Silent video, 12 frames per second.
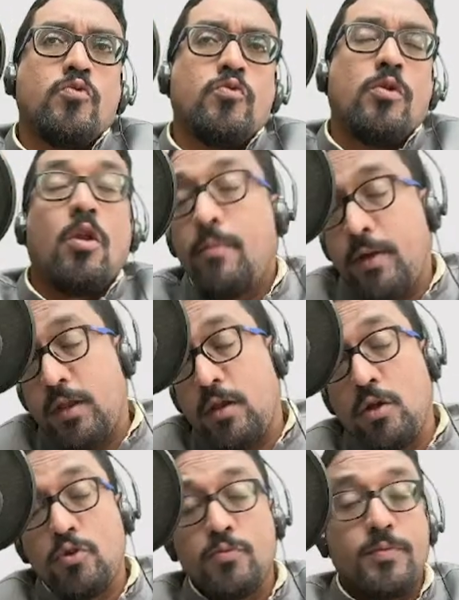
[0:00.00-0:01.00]
raw
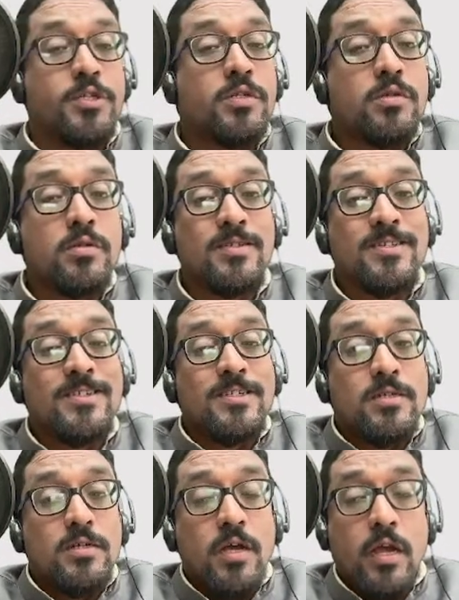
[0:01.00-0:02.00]
material to Britain
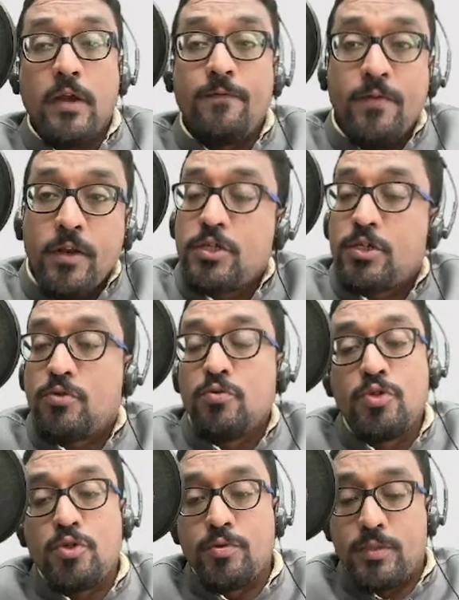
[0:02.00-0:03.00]
and finished
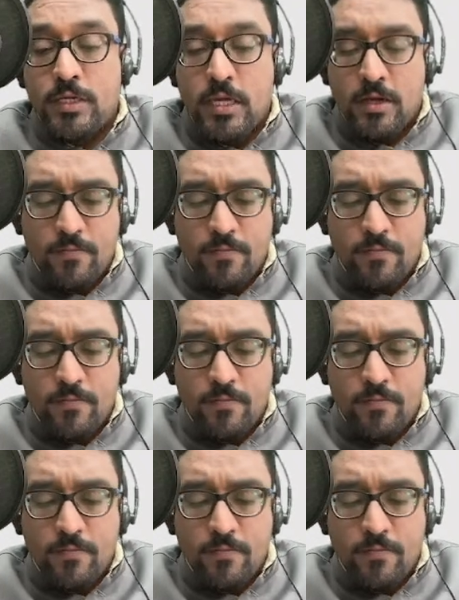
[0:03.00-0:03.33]
goods to India.